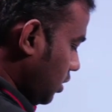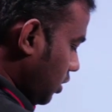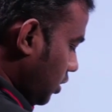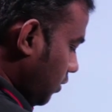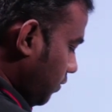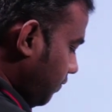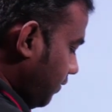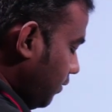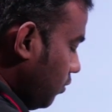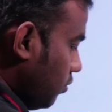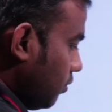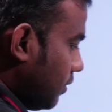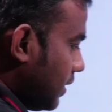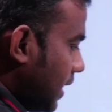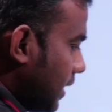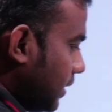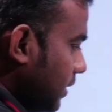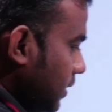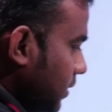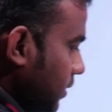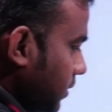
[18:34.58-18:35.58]
If you look
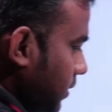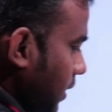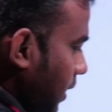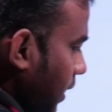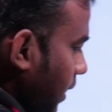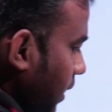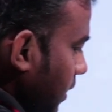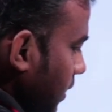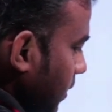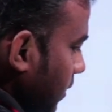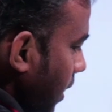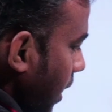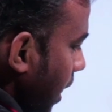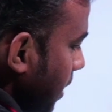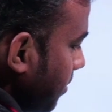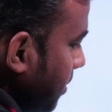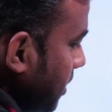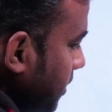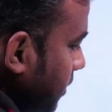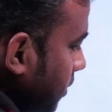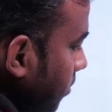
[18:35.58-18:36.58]
at this
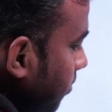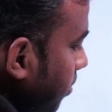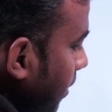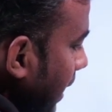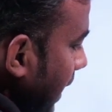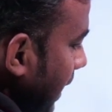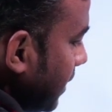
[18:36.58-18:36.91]
normal simple